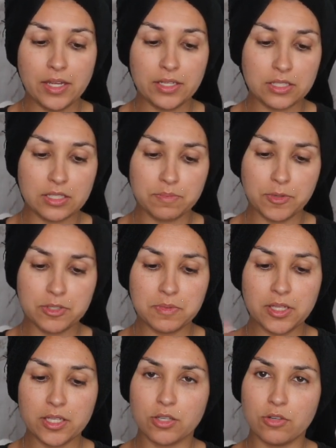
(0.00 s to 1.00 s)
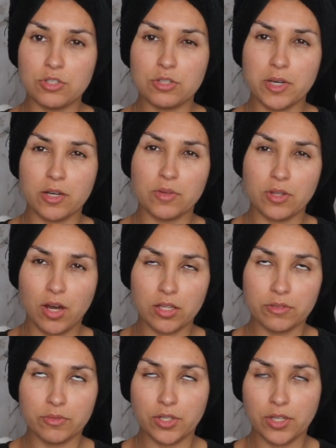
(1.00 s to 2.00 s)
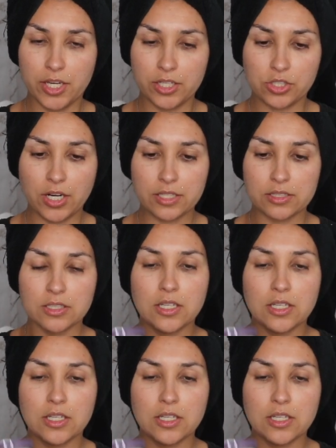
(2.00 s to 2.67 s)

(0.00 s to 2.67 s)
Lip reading: It's supposed to be like goji berry with olive oil extract.